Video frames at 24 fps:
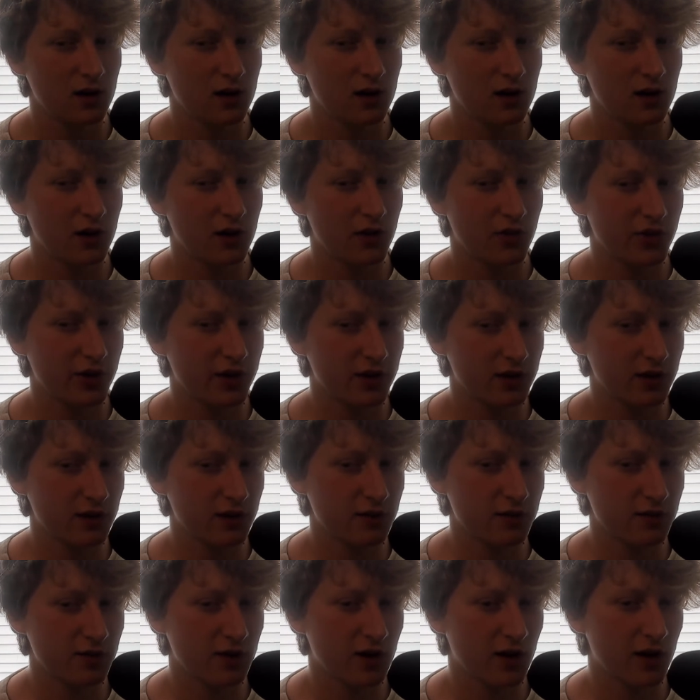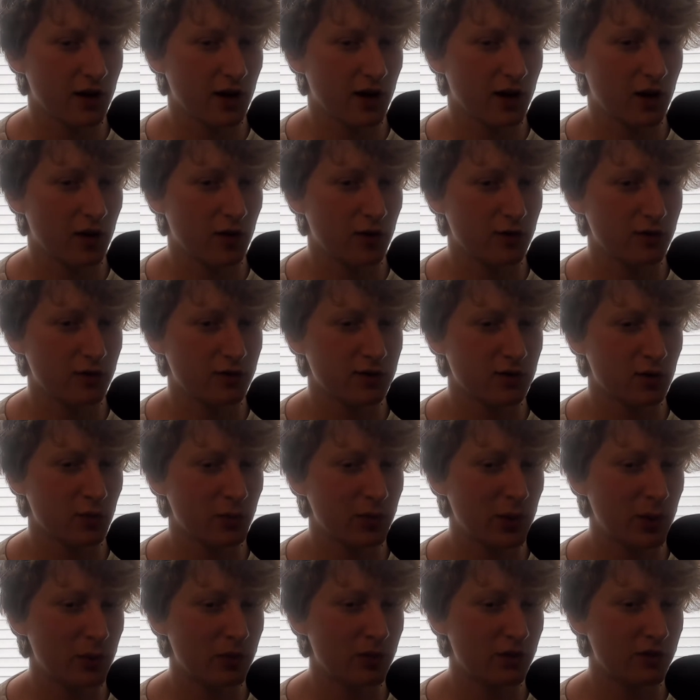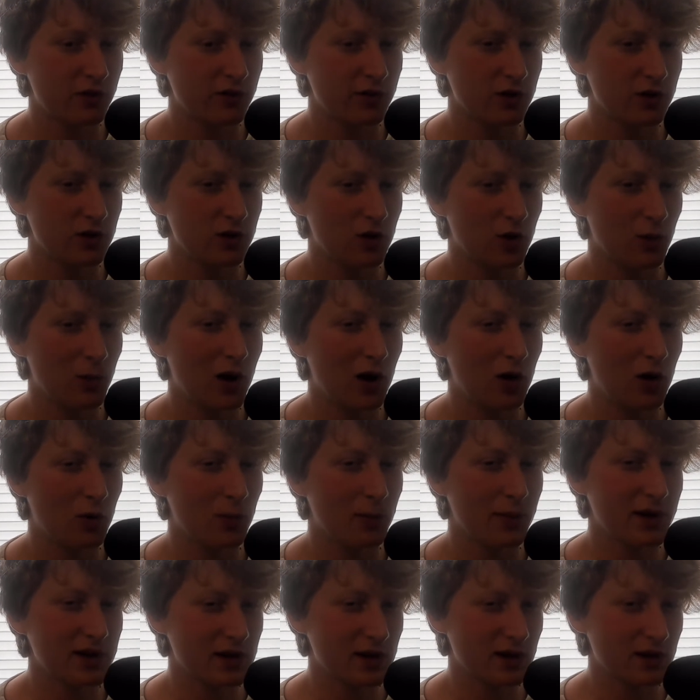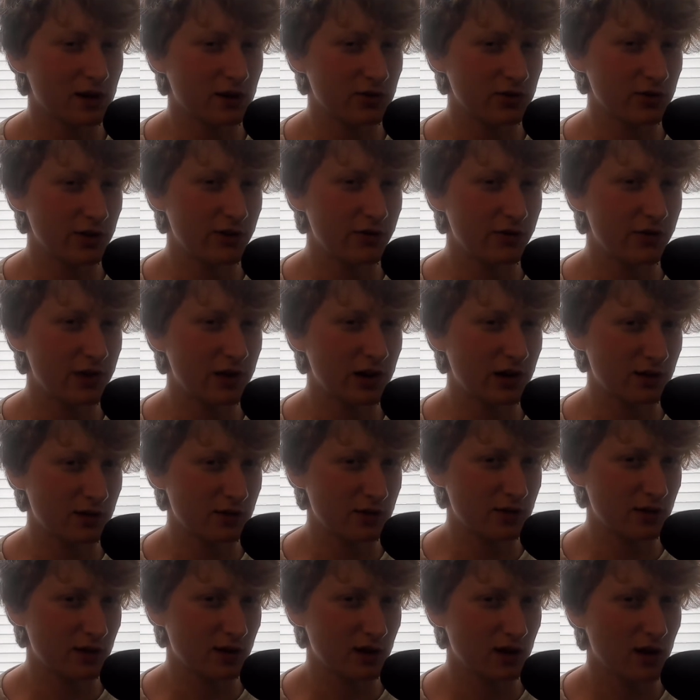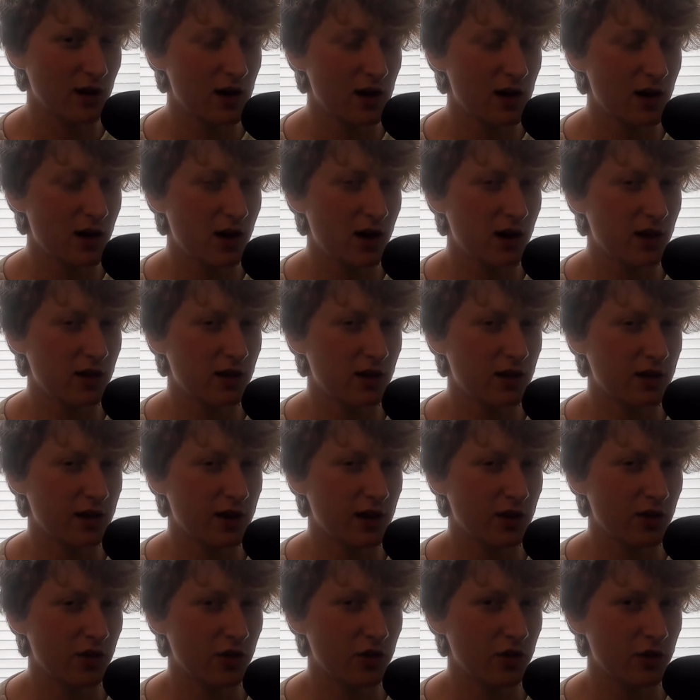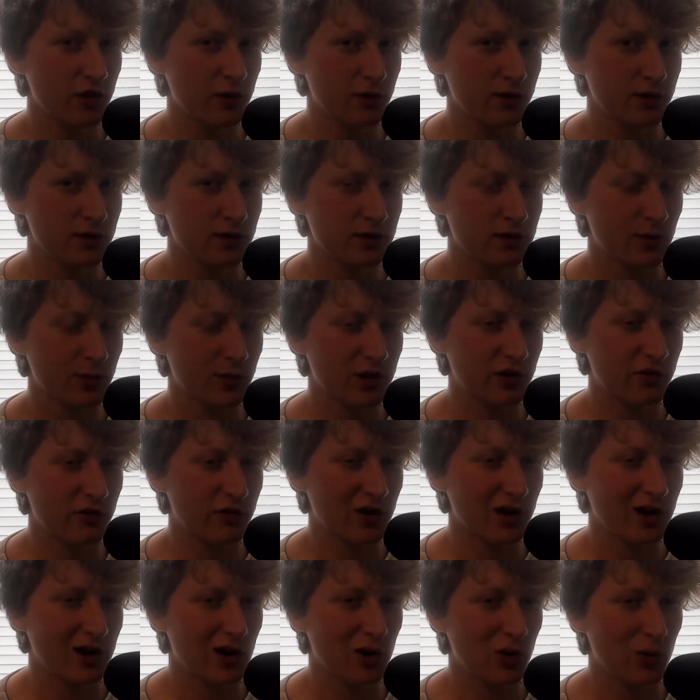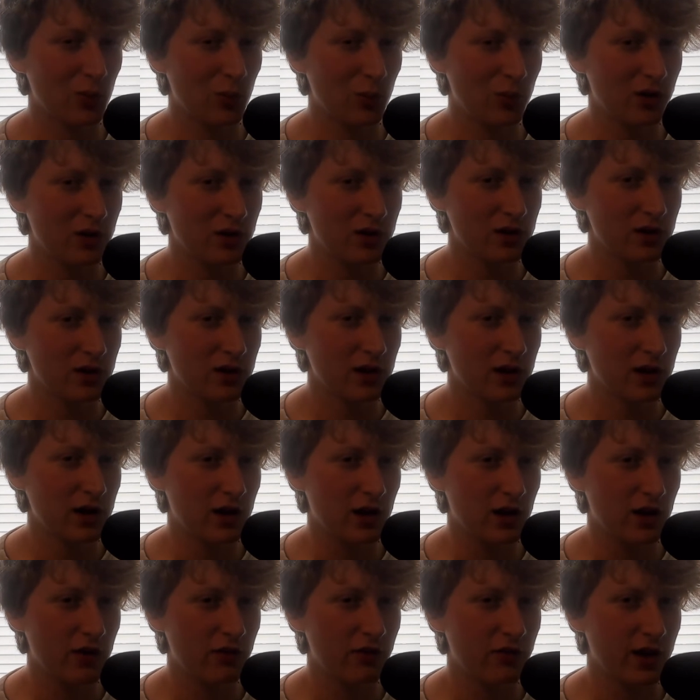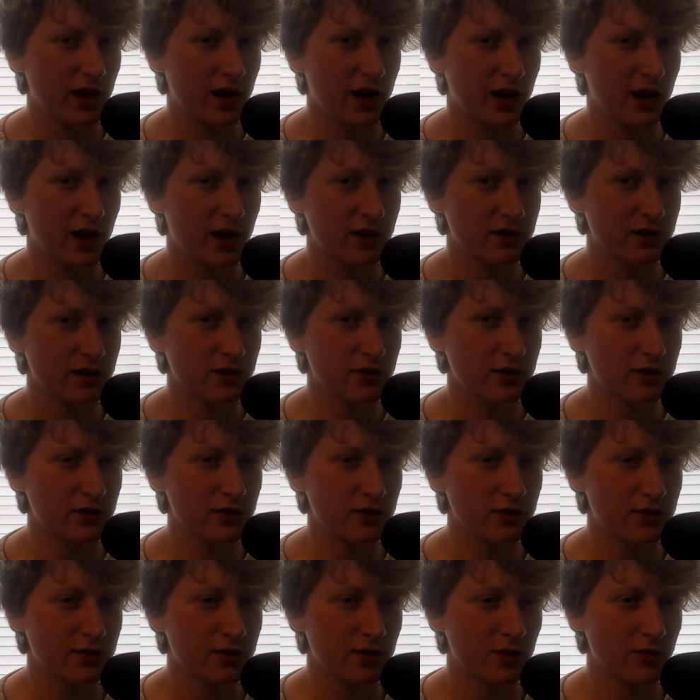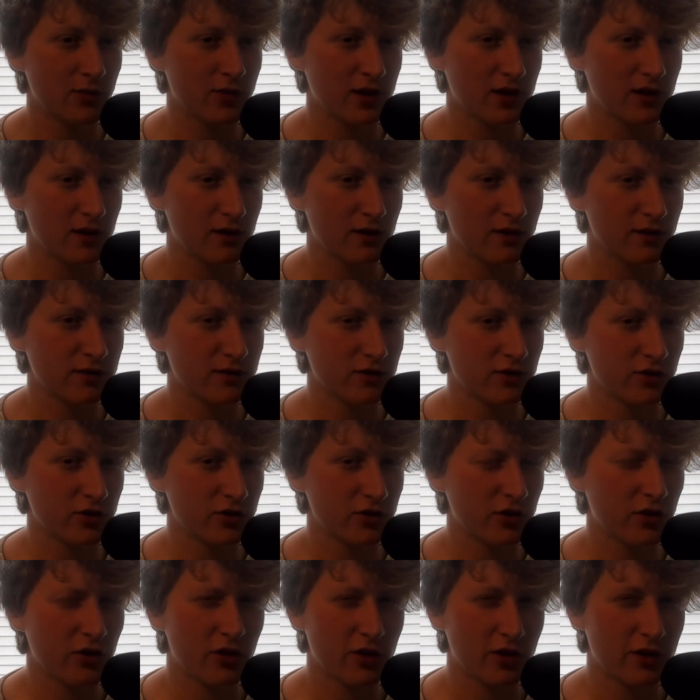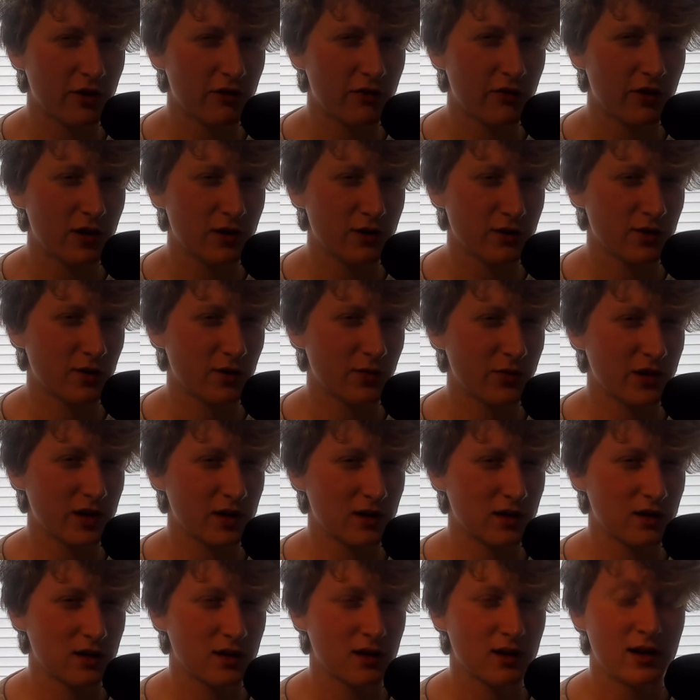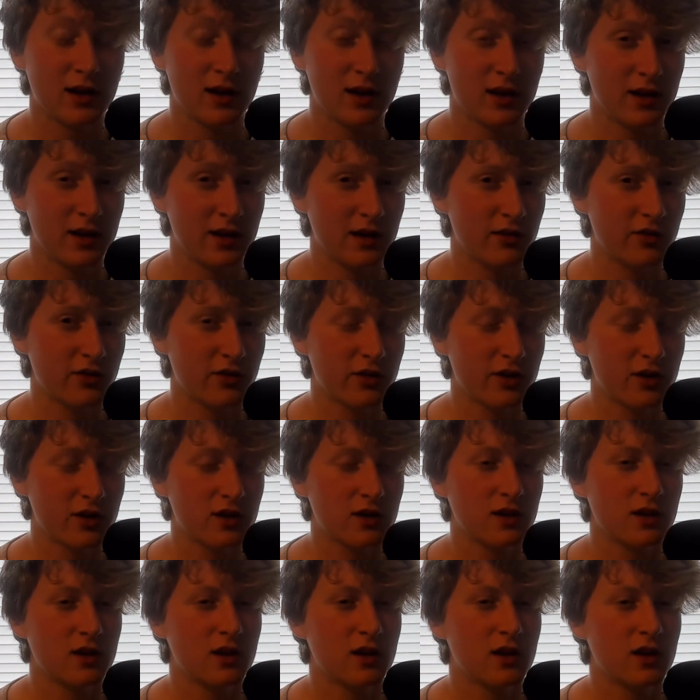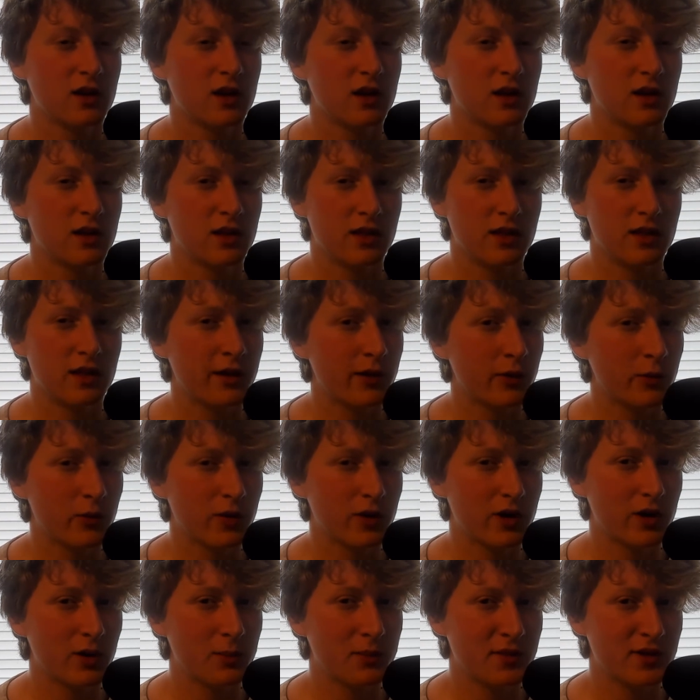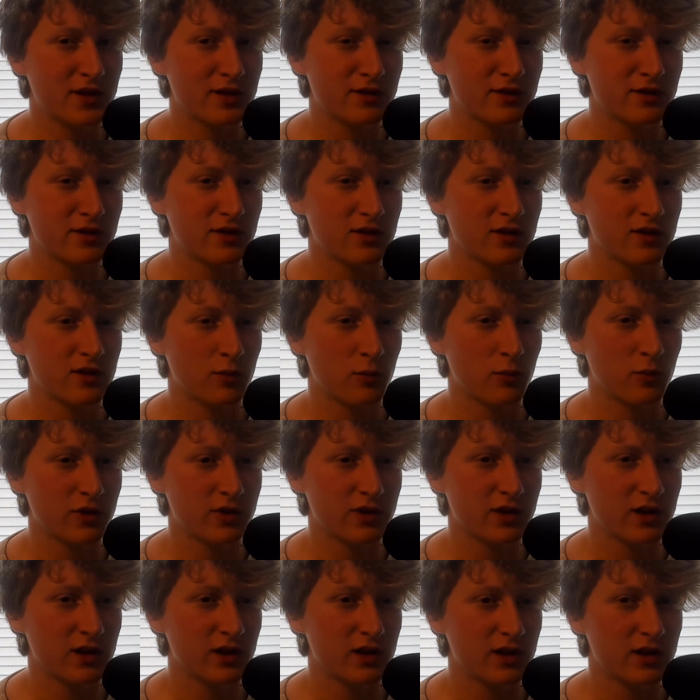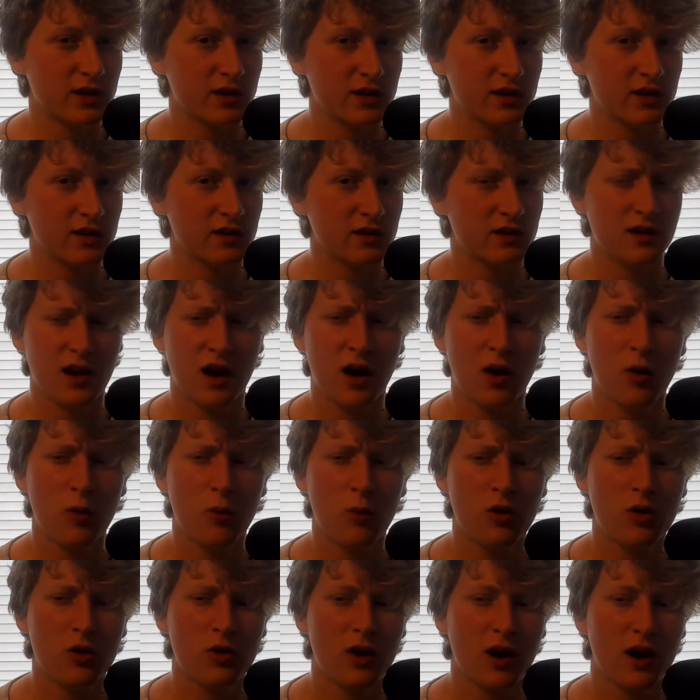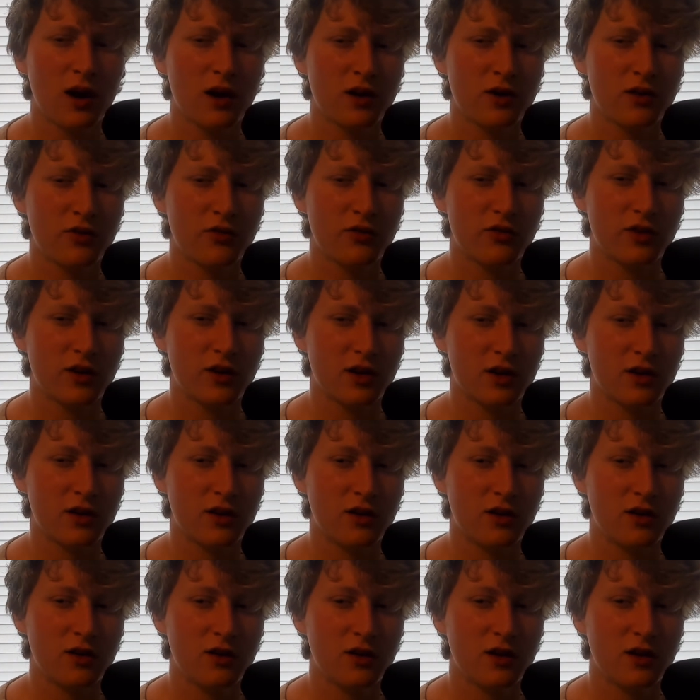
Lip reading: I think that's kind of how some people feel about making a living, is like, yeah, they're doing something right now, but if they had to do something else, or they found something different, they wouldn't miss what they did. Oh well, I don't fucking know.